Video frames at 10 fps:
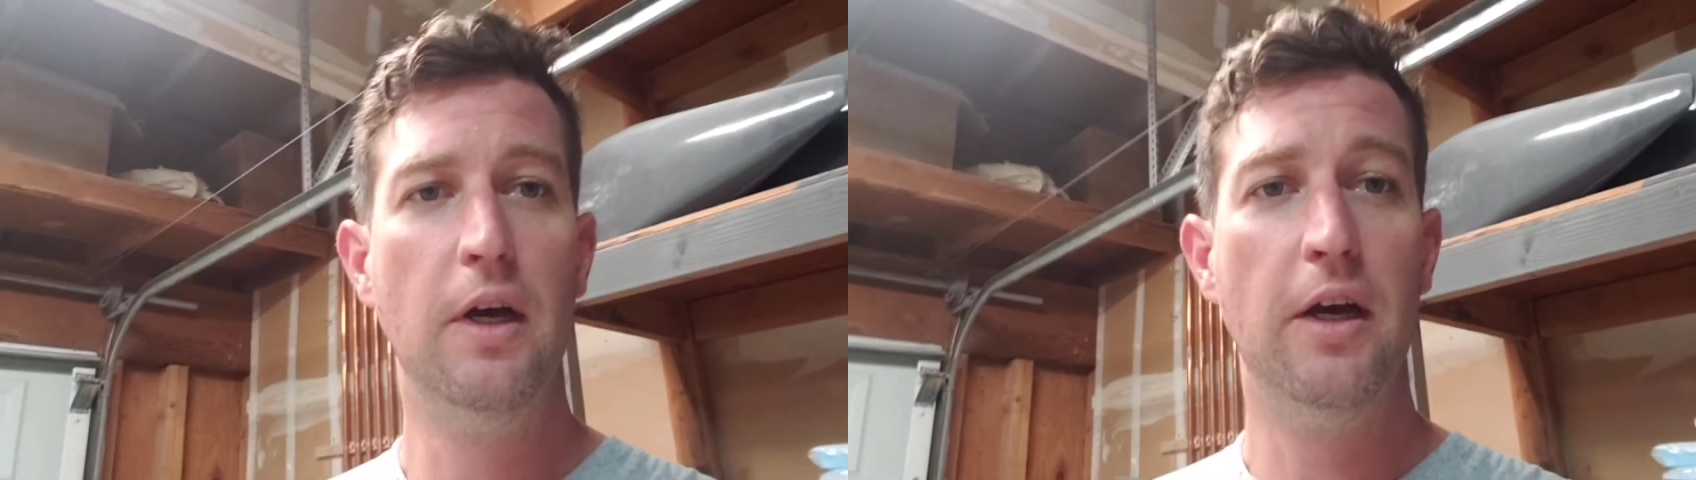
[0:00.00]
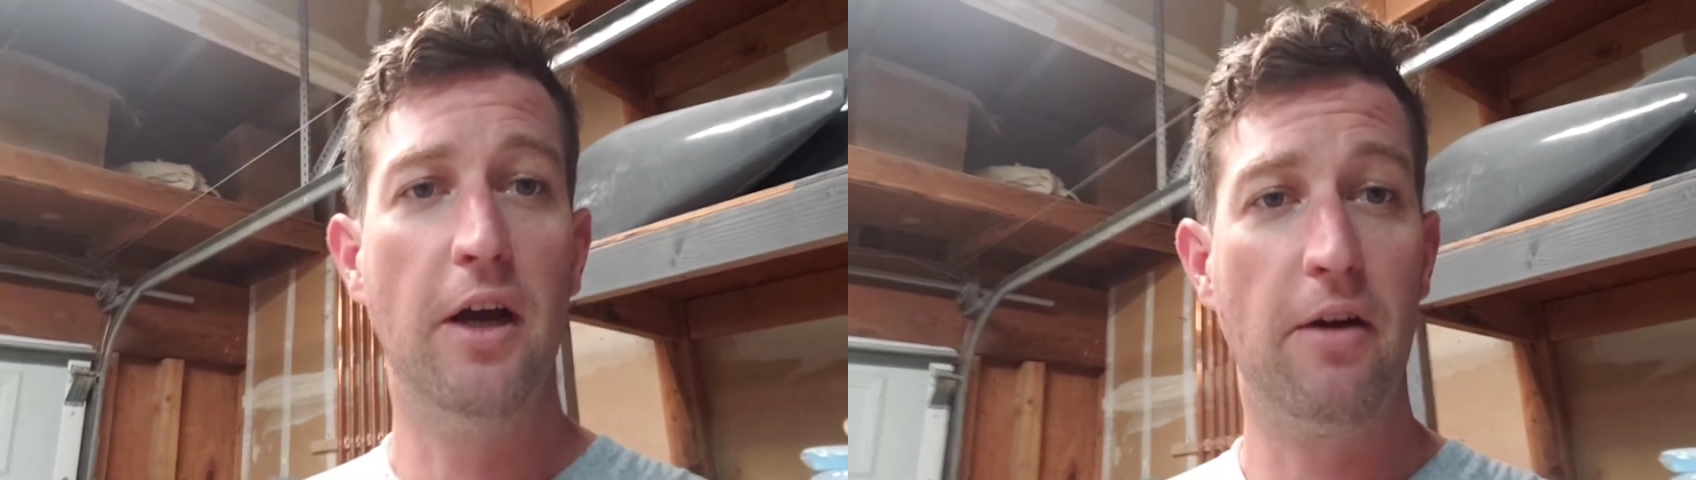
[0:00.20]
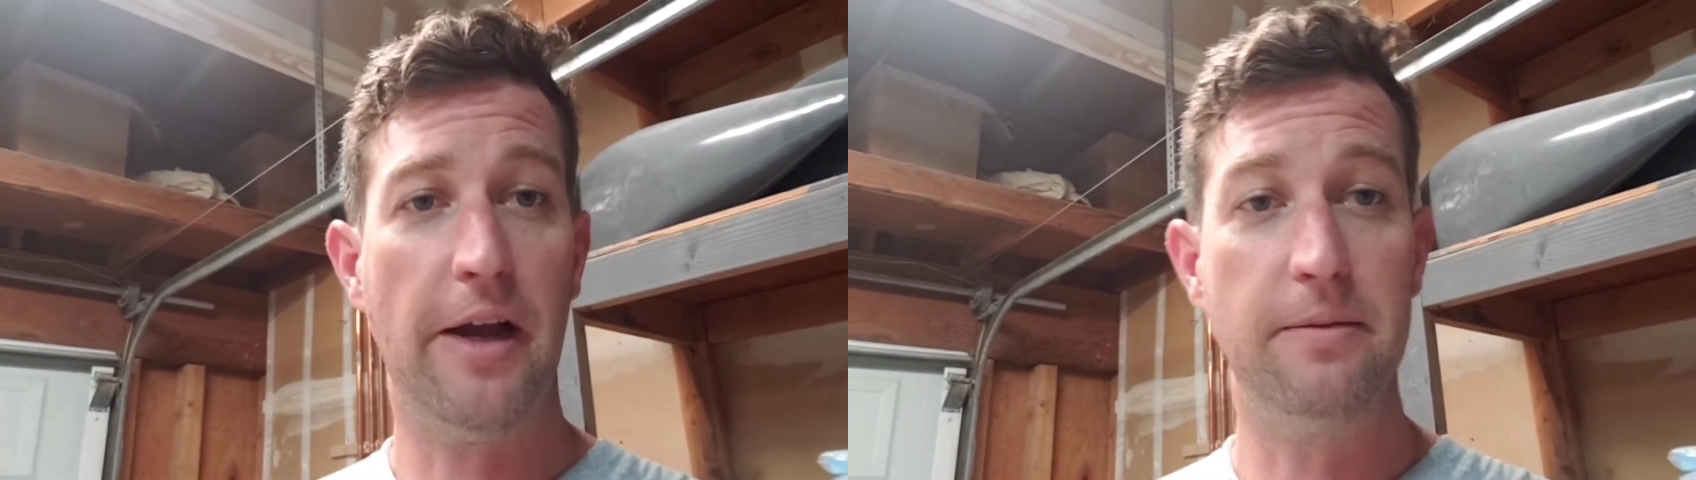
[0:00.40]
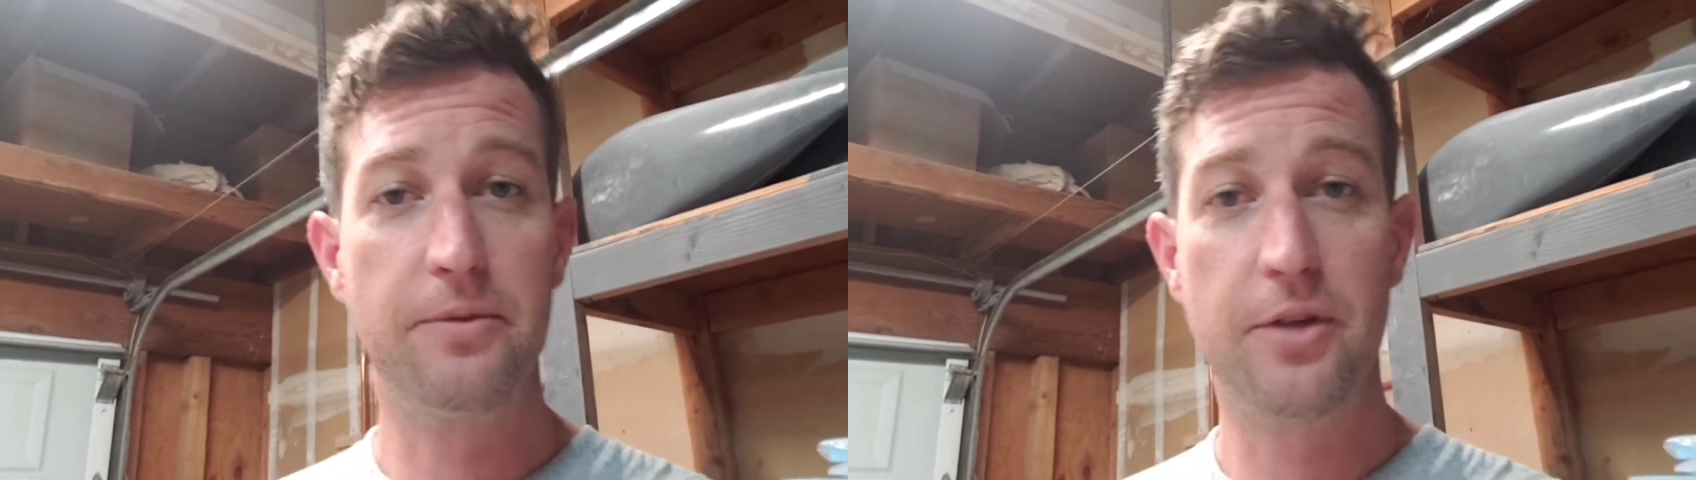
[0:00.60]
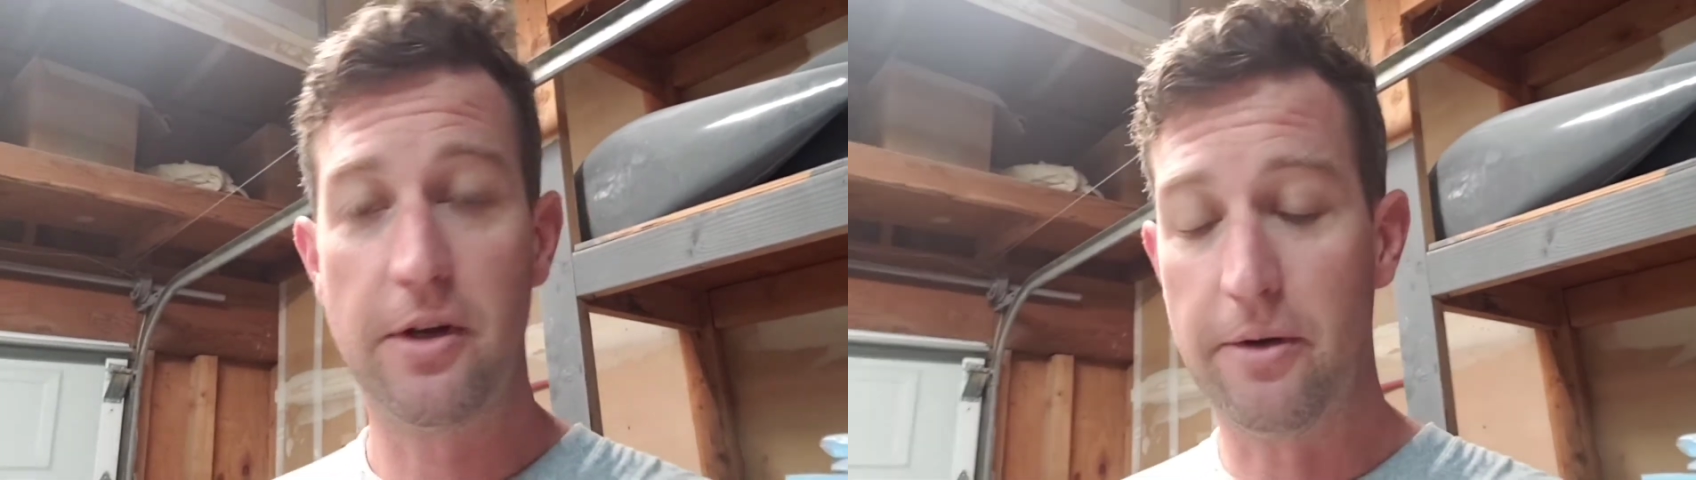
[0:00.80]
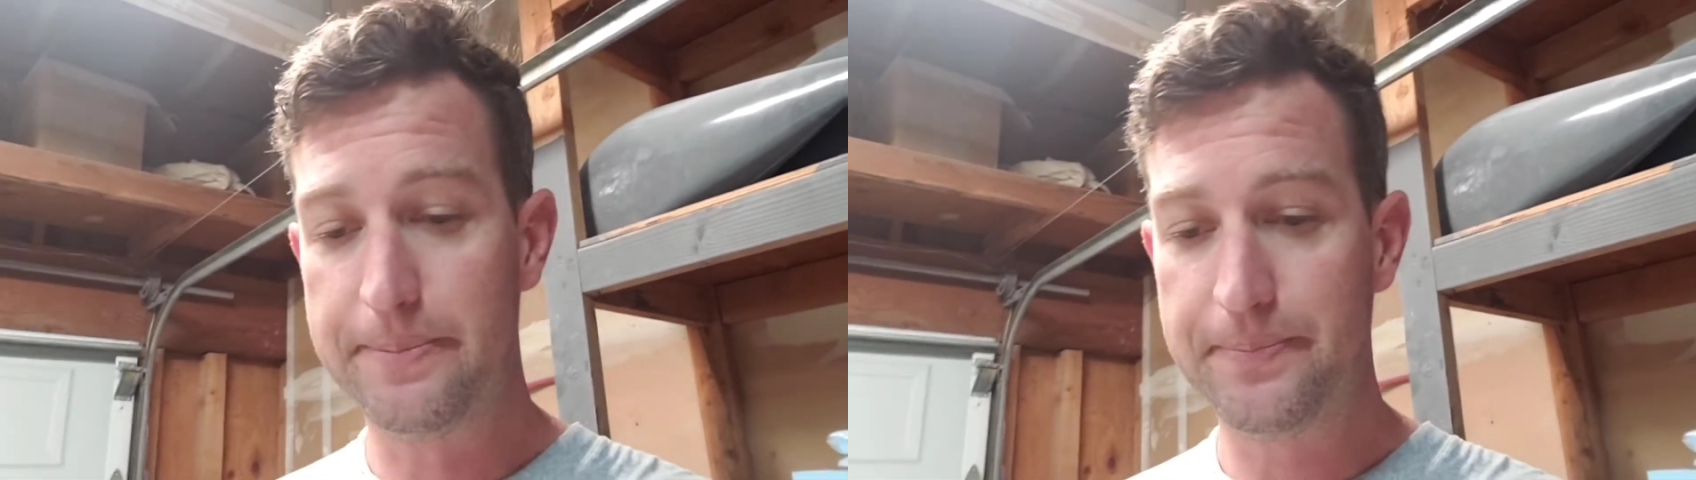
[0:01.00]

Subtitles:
All right, so